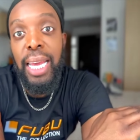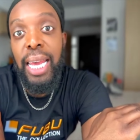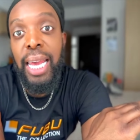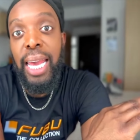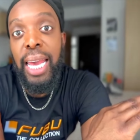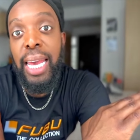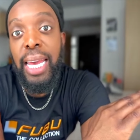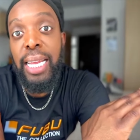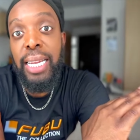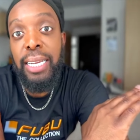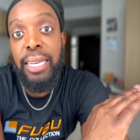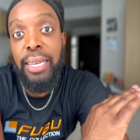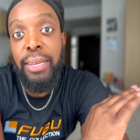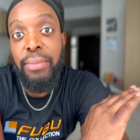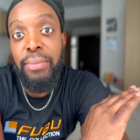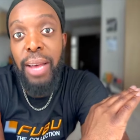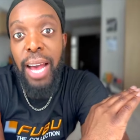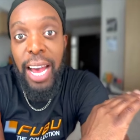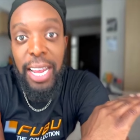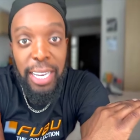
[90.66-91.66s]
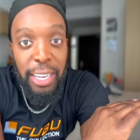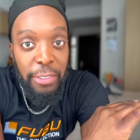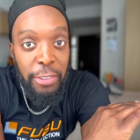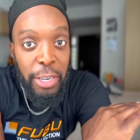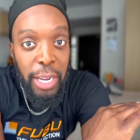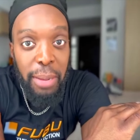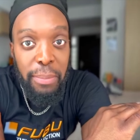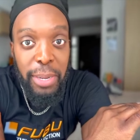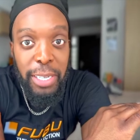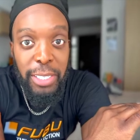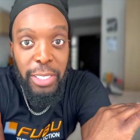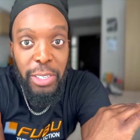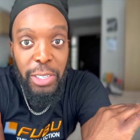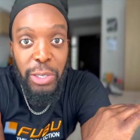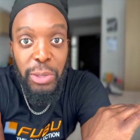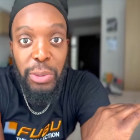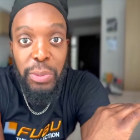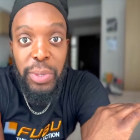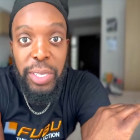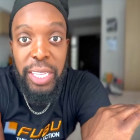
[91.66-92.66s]
and I never got my
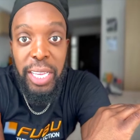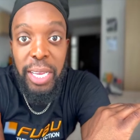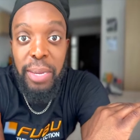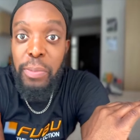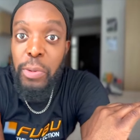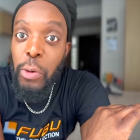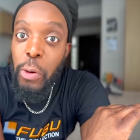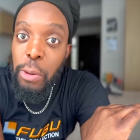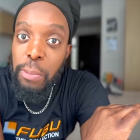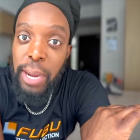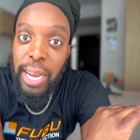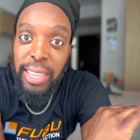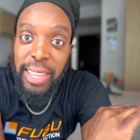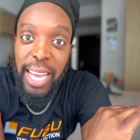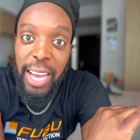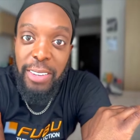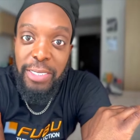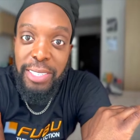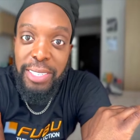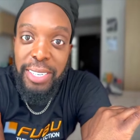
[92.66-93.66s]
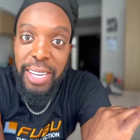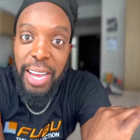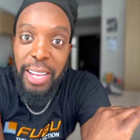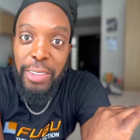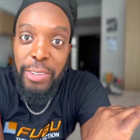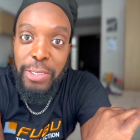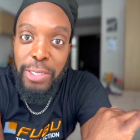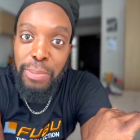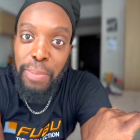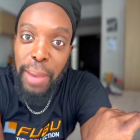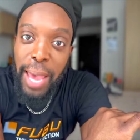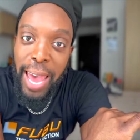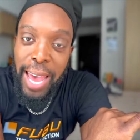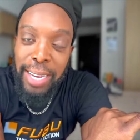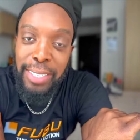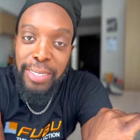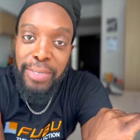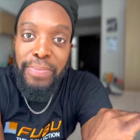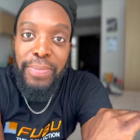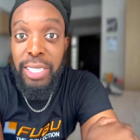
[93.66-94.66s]
surgery with him nor my thousand dollars back.
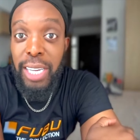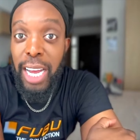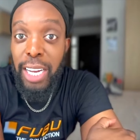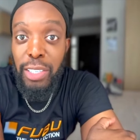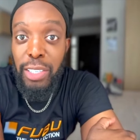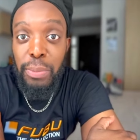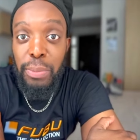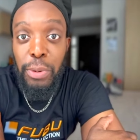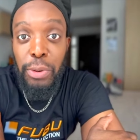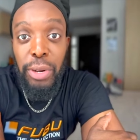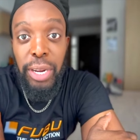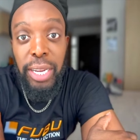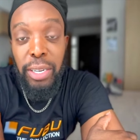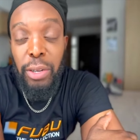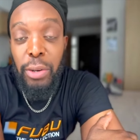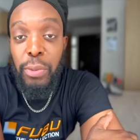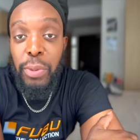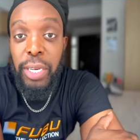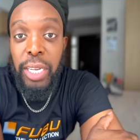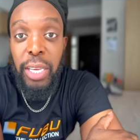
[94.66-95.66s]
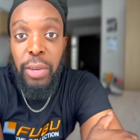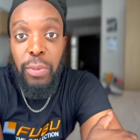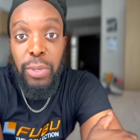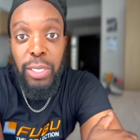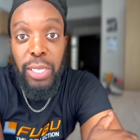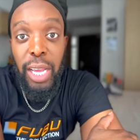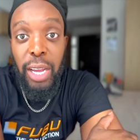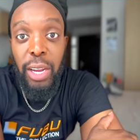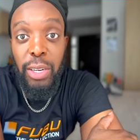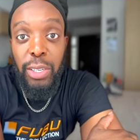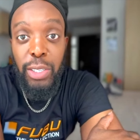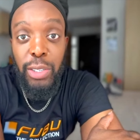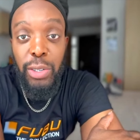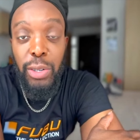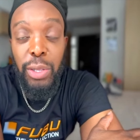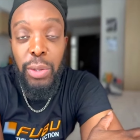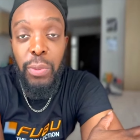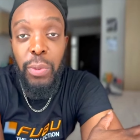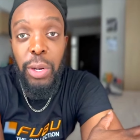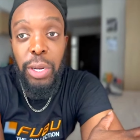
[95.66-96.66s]
Dr. Moreno when he was
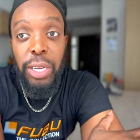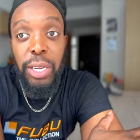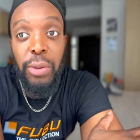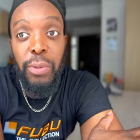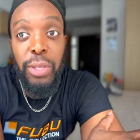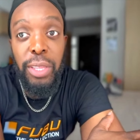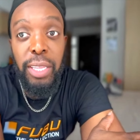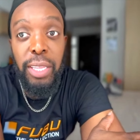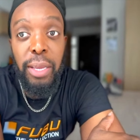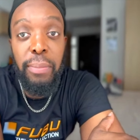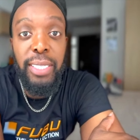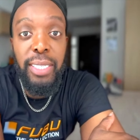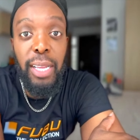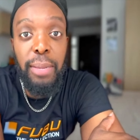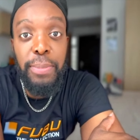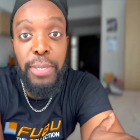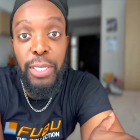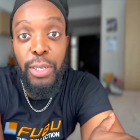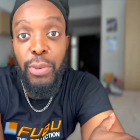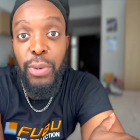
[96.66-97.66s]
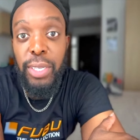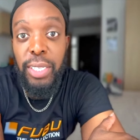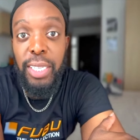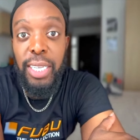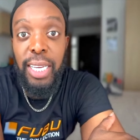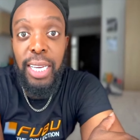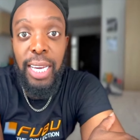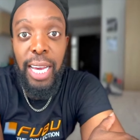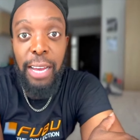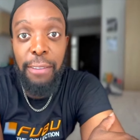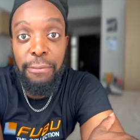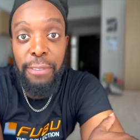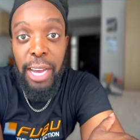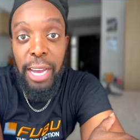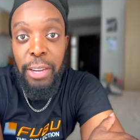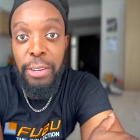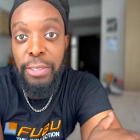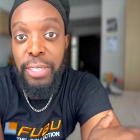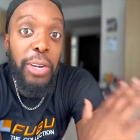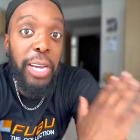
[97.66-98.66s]
actually working with them. Subsequently, he got
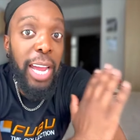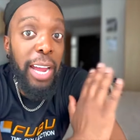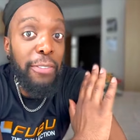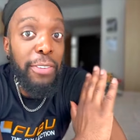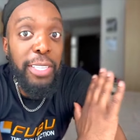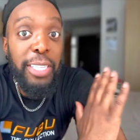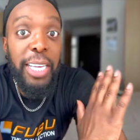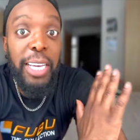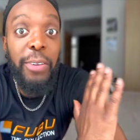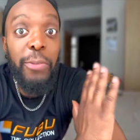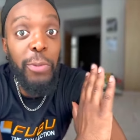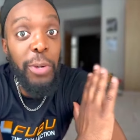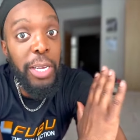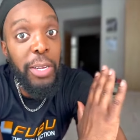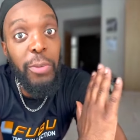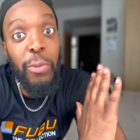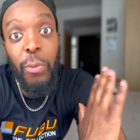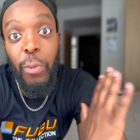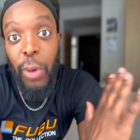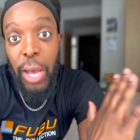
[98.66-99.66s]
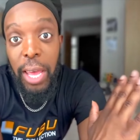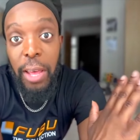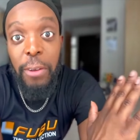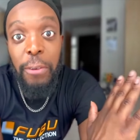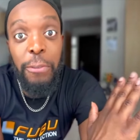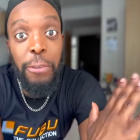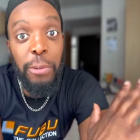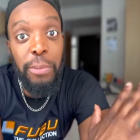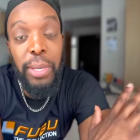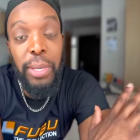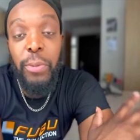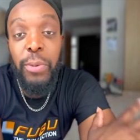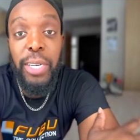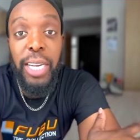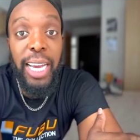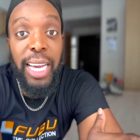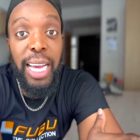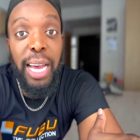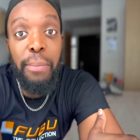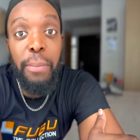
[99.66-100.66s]
fired. Everything went well for me when
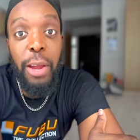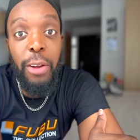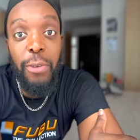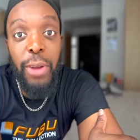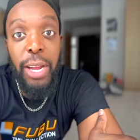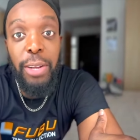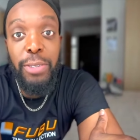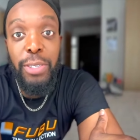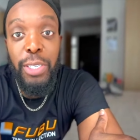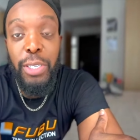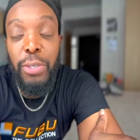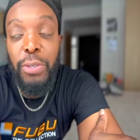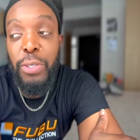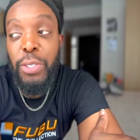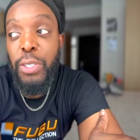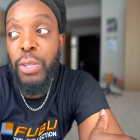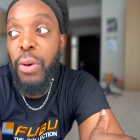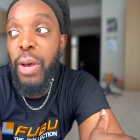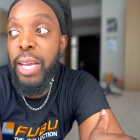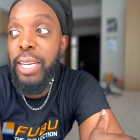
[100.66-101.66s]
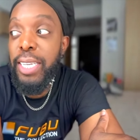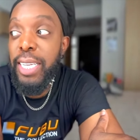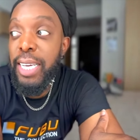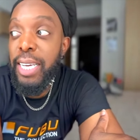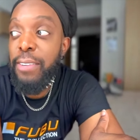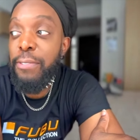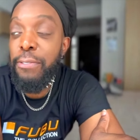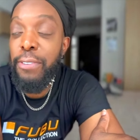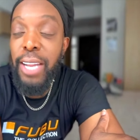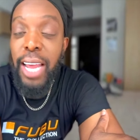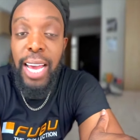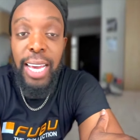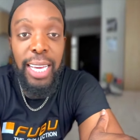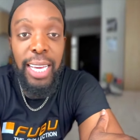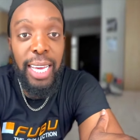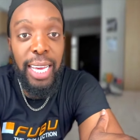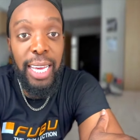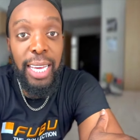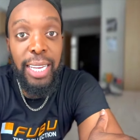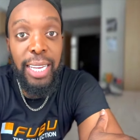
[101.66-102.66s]
I got my round two. So I did fly
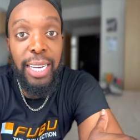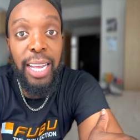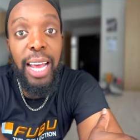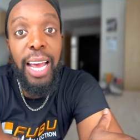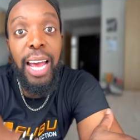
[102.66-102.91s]
in.